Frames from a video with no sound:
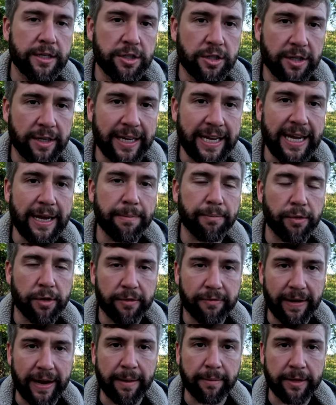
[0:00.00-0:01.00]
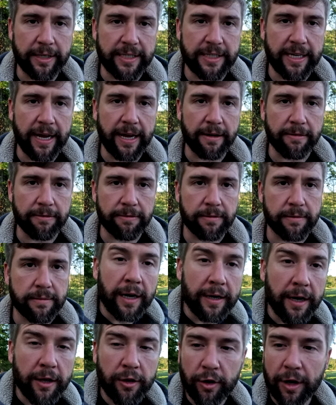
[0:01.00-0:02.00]
to keep their family safe.
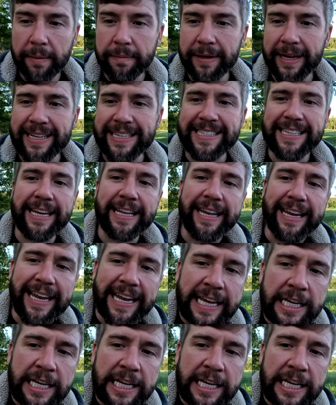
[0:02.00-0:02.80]
Another update said that